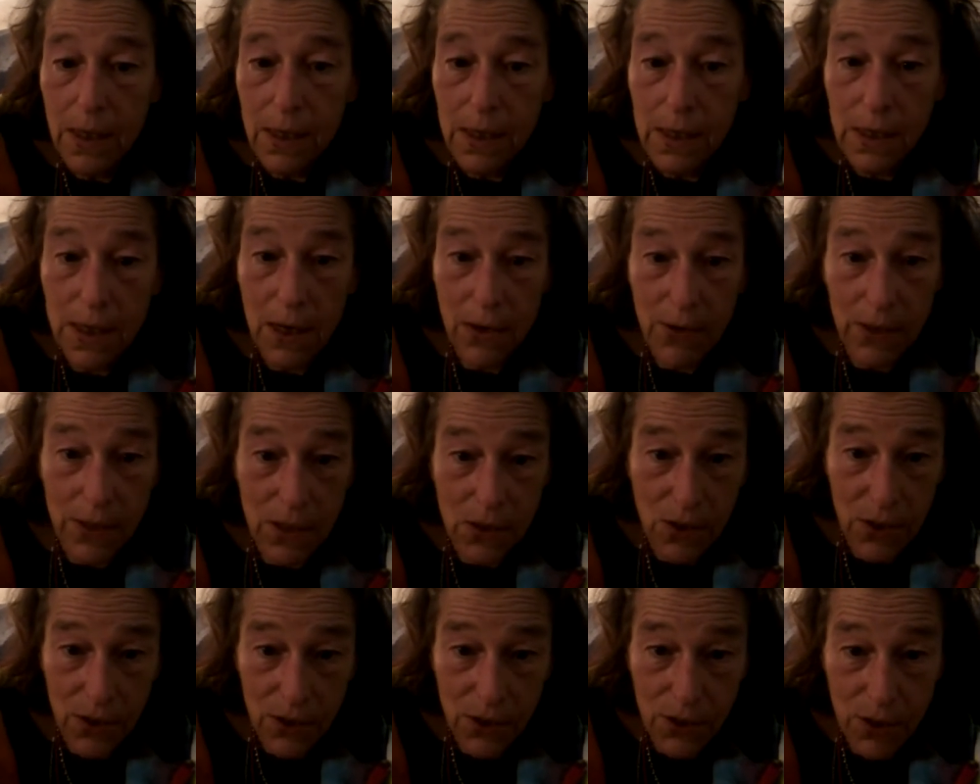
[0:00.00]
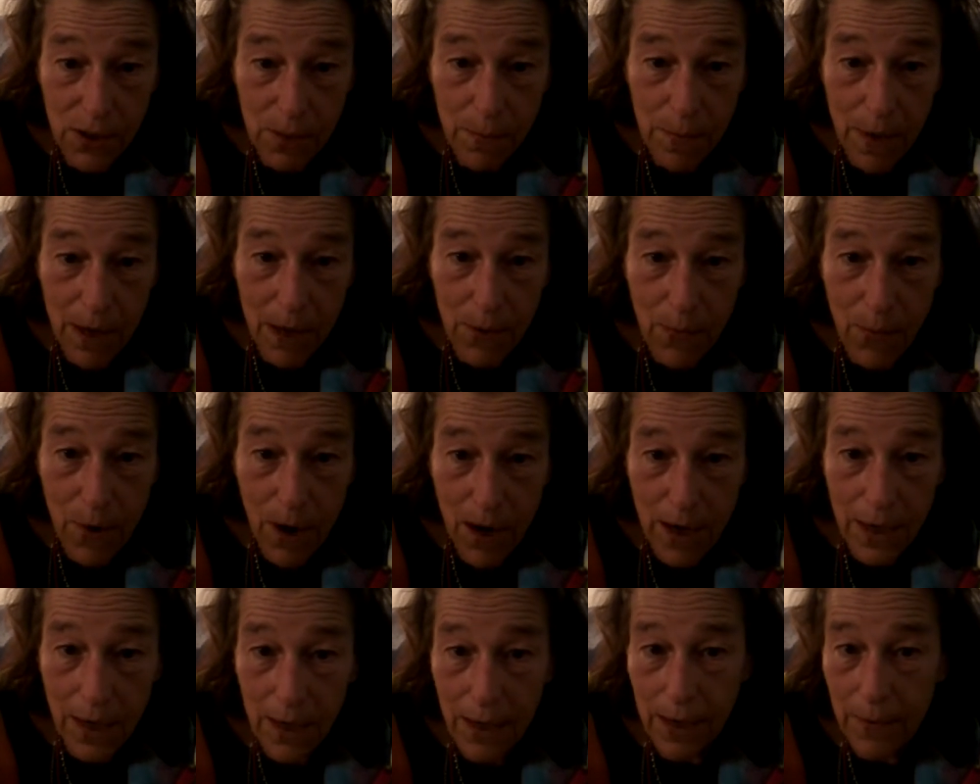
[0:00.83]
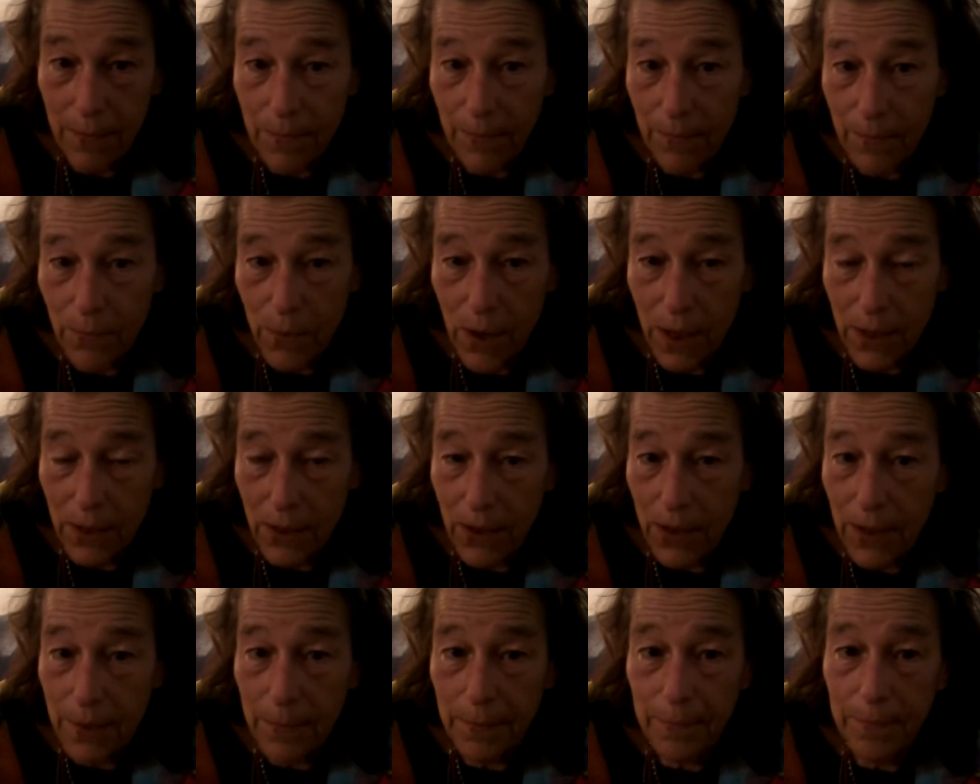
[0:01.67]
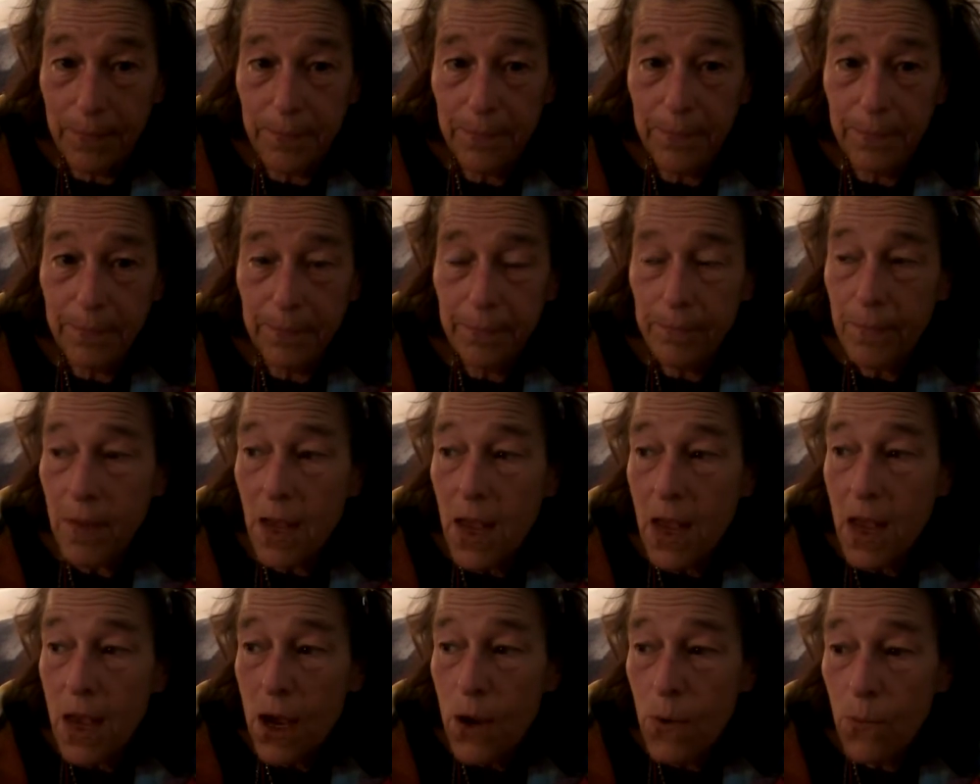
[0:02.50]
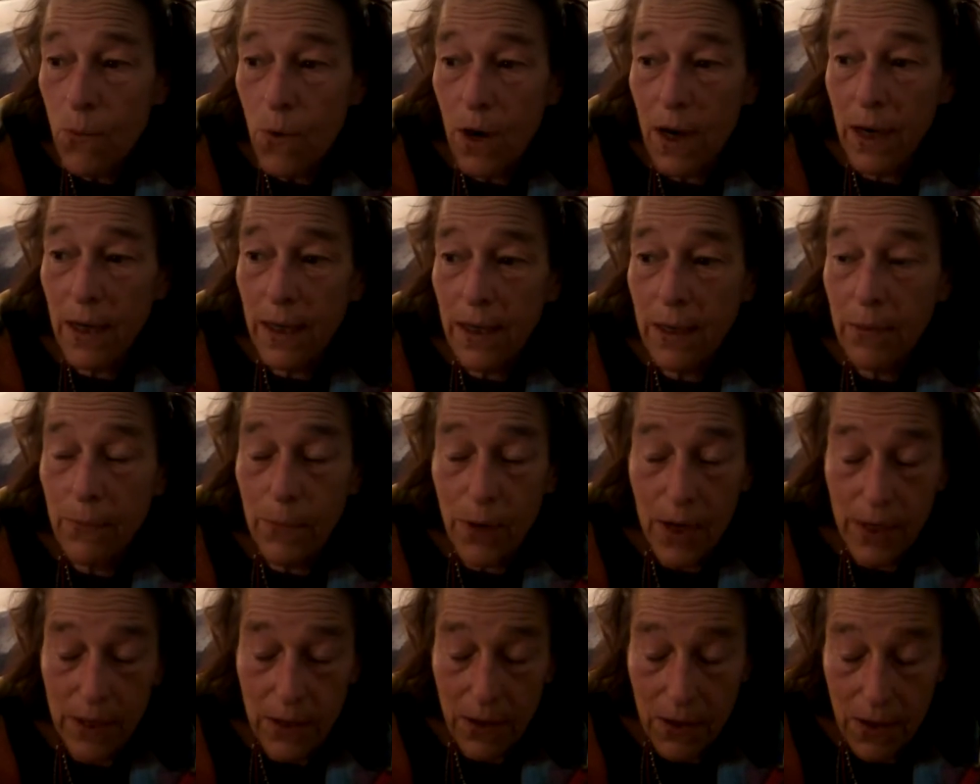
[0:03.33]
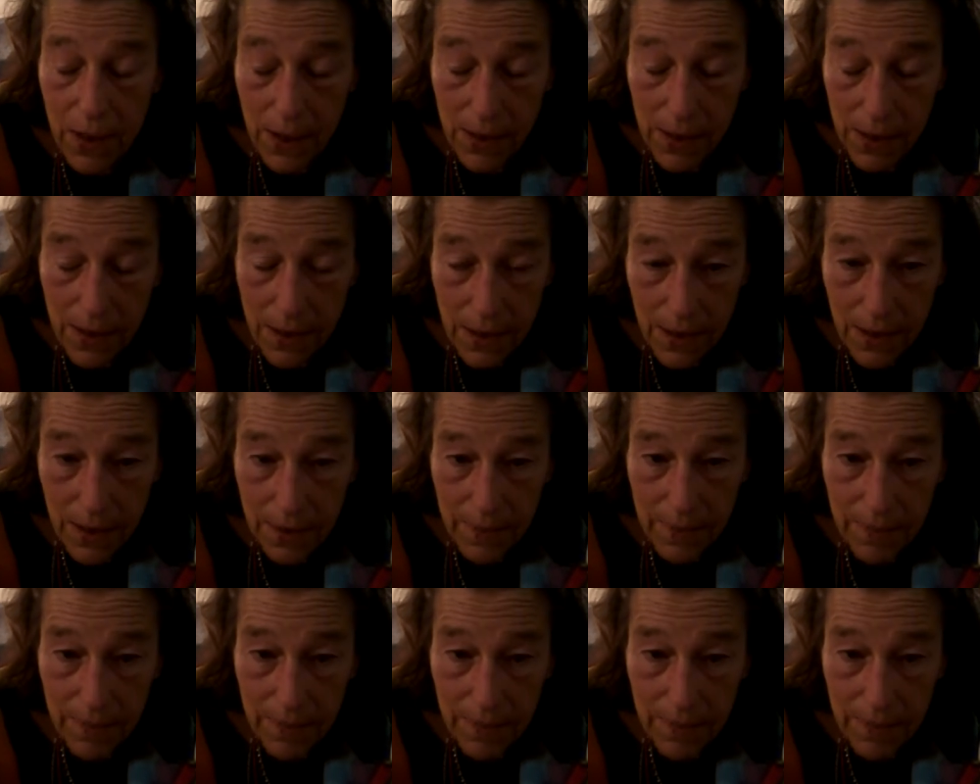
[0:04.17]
So it's not just me whining and whatnot. Whining and whatnot.